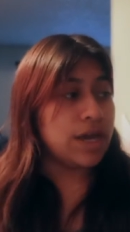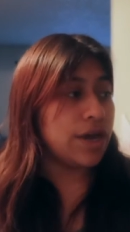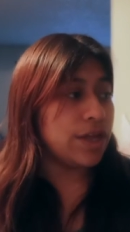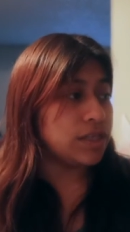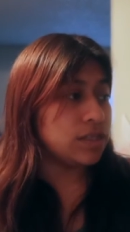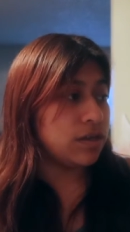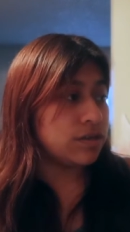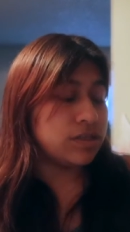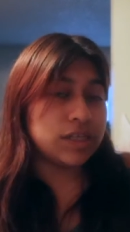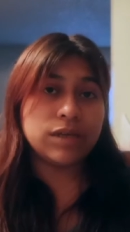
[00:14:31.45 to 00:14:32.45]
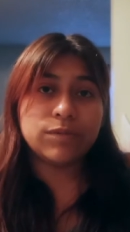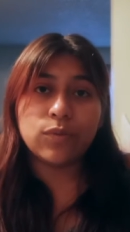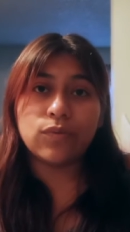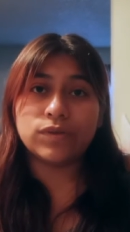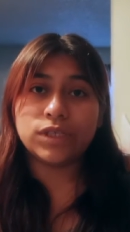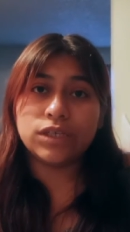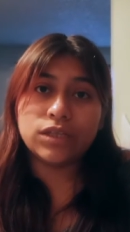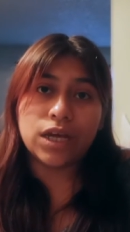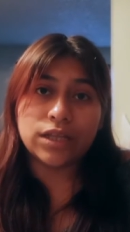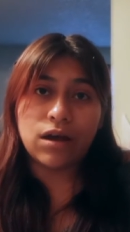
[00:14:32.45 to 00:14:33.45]
And as long as you keep the
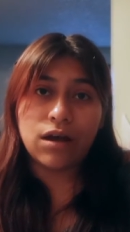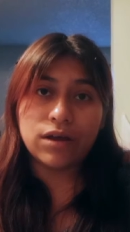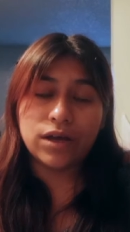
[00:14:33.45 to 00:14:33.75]
sink line